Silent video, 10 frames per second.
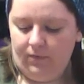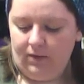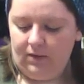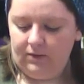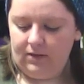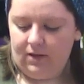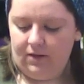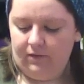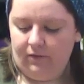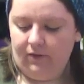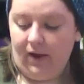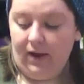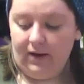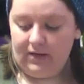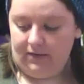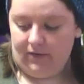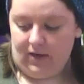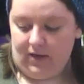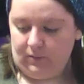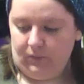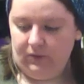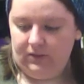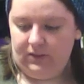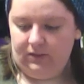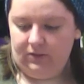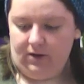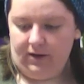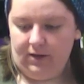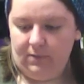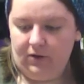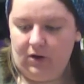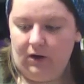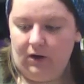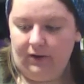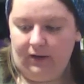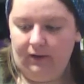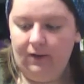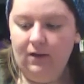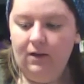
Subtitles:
There's a variety of experts here talking about carding.